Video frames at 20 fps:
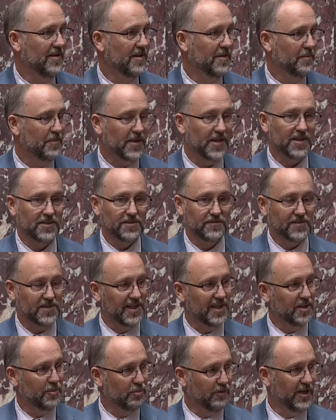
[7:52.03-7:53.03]
because of
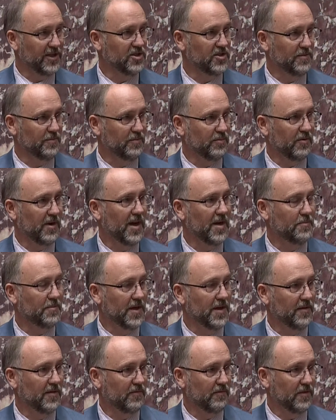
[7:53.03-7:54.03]
celebration. Pride
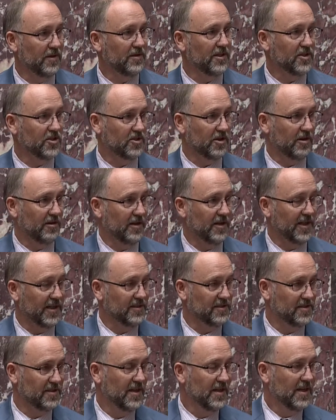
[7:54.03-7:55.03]
Month really started
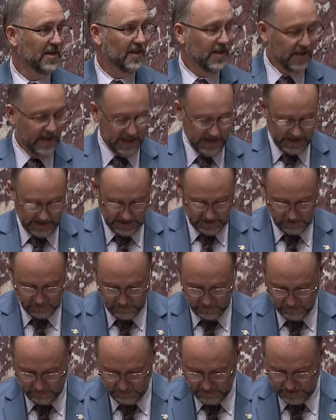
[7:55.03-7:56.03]
as
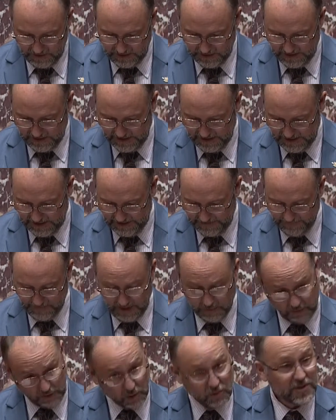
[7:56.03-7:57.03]
really a
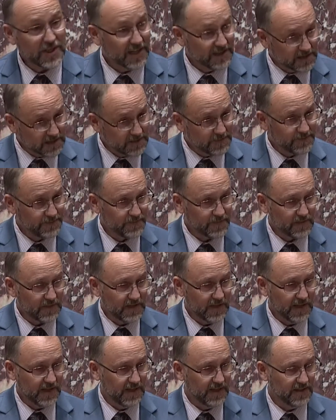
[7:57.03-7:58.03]
protest.
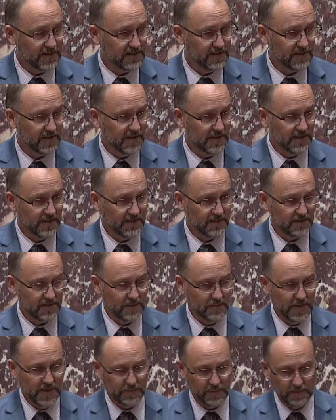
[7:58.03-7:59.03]
As the
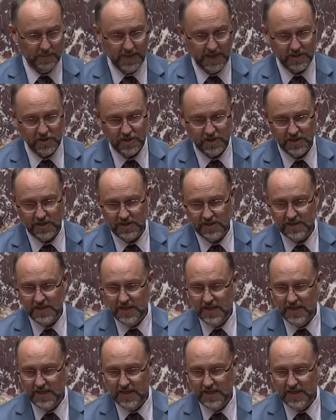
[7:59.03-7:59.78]
member mentioned,